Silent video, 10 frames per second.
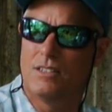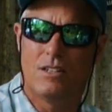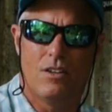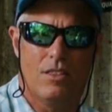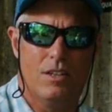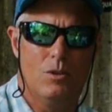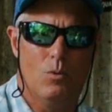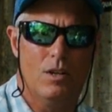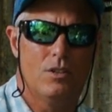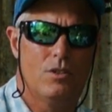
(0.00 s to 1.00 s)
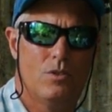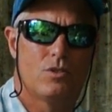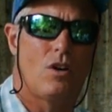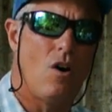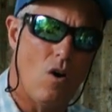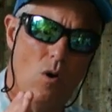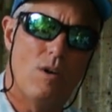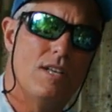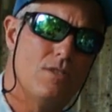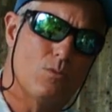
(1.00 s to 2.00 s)
Another thing you want to do is
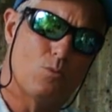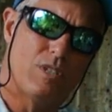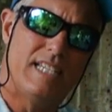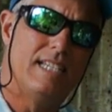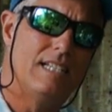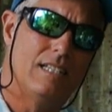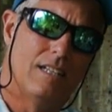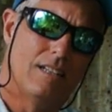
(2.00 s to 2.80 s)
always read